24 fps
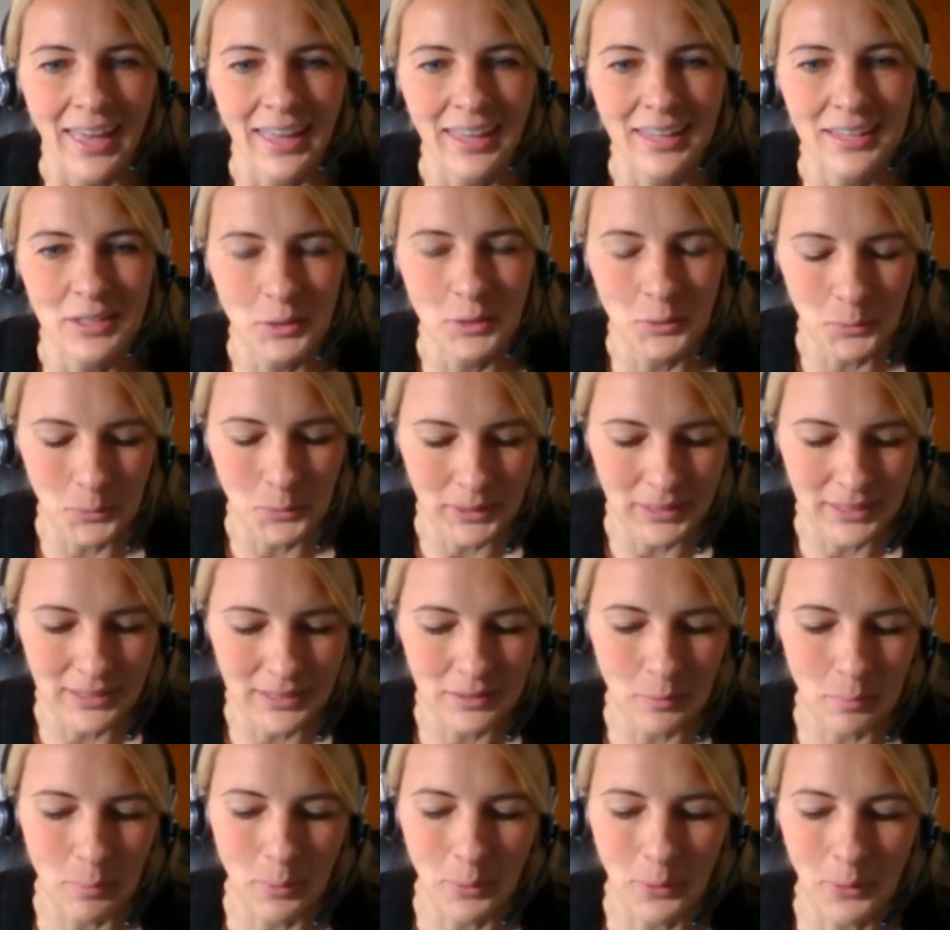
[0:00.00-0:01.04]
and you will
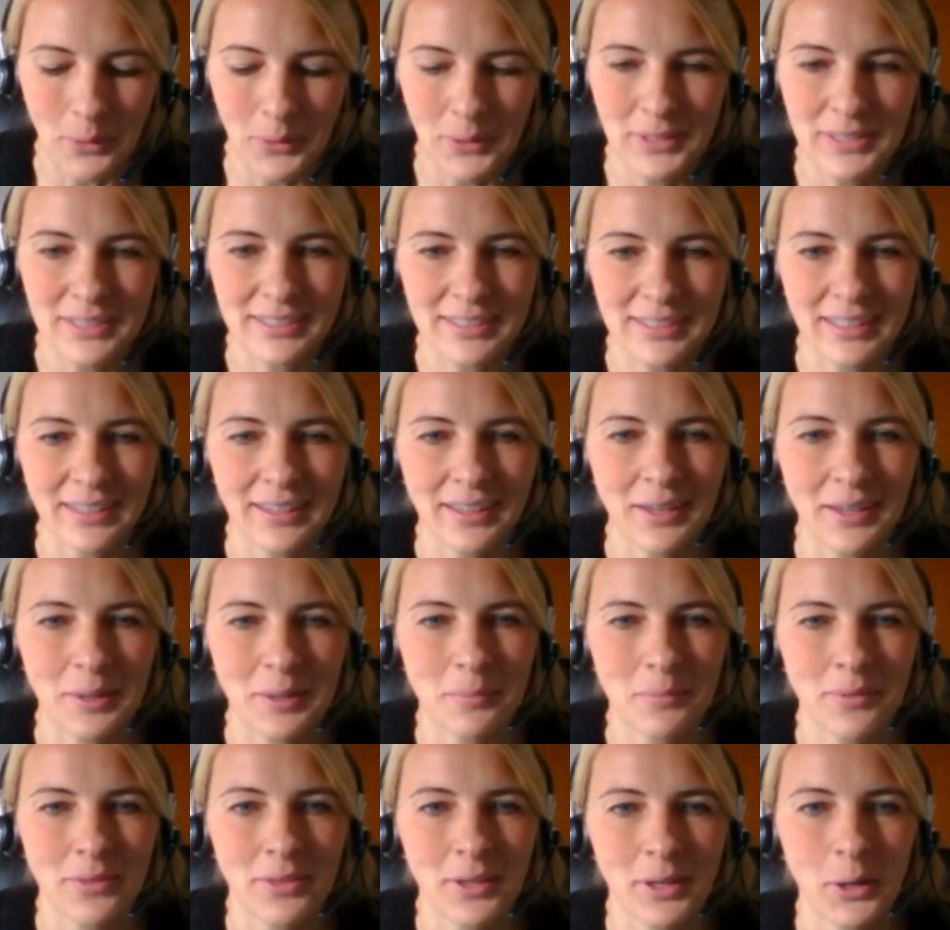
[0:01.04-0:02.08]
support
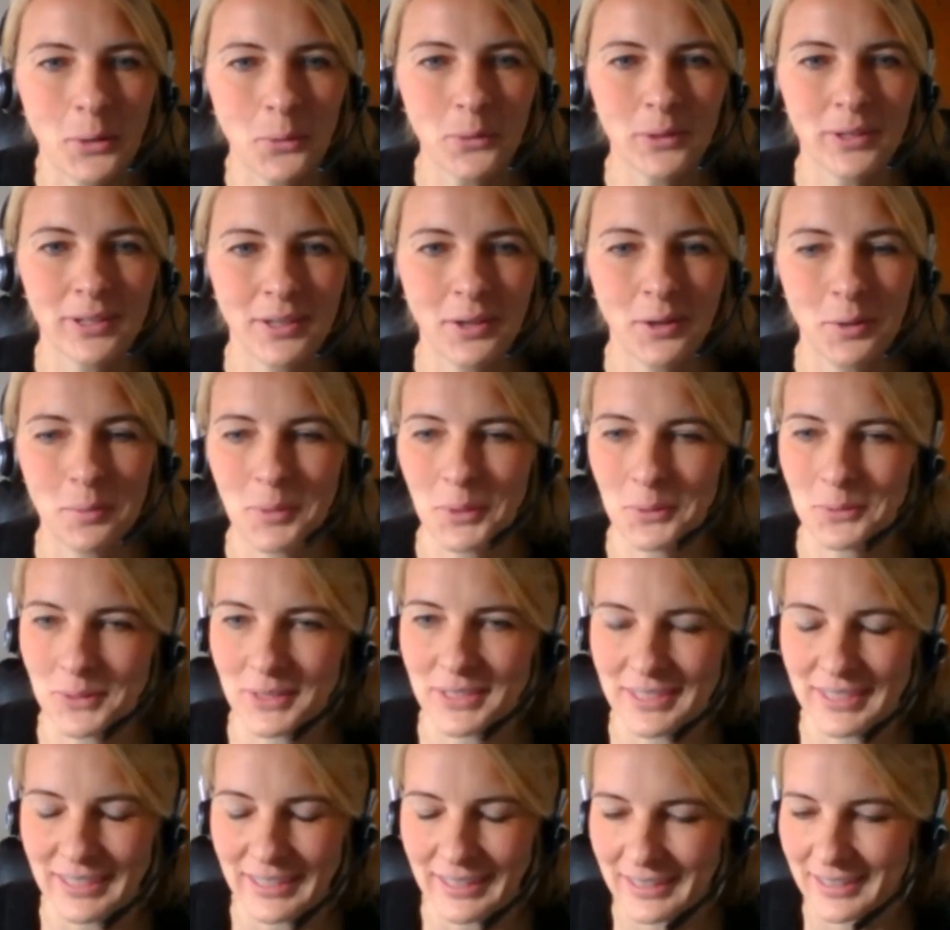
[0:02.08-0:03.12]
the local
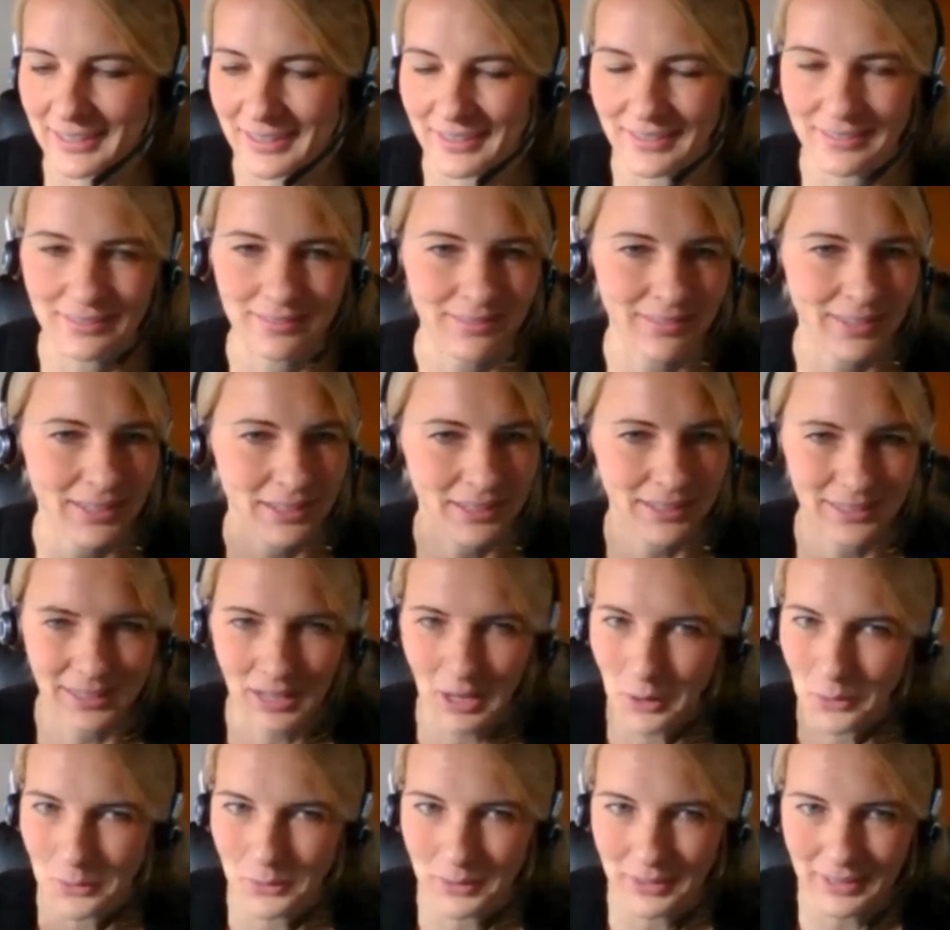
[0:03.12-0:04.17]
community in a
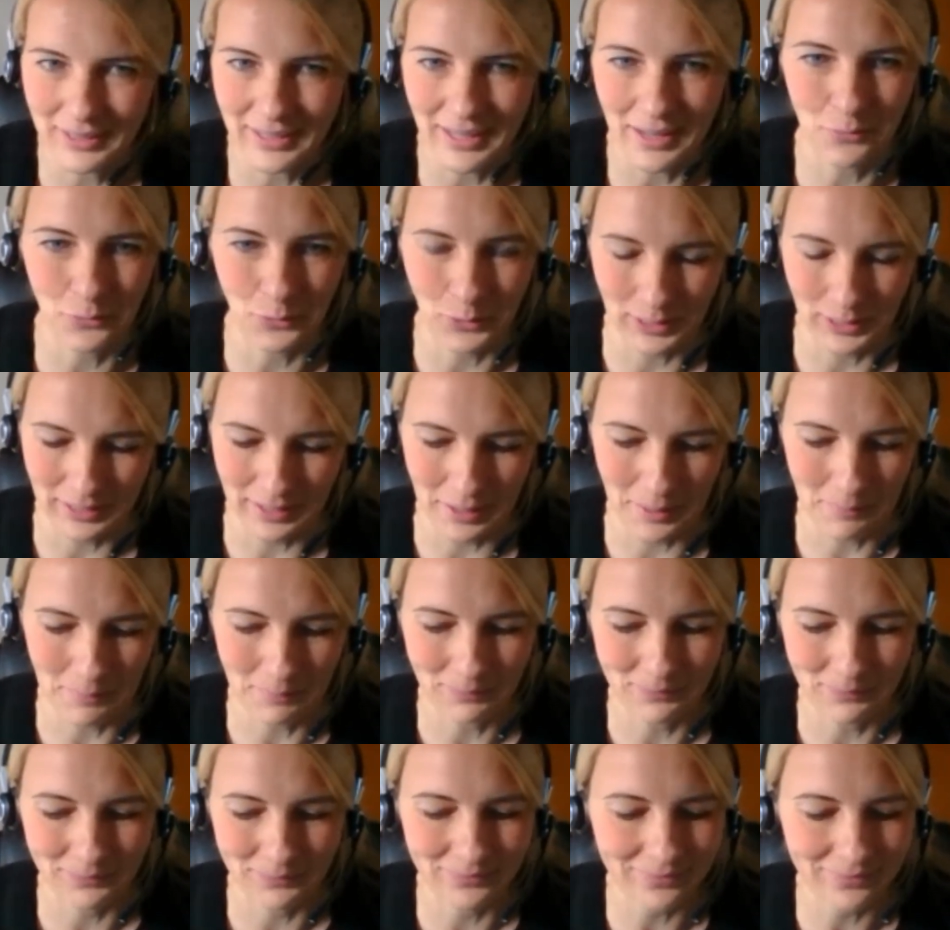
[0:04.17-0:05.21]
town in Africa.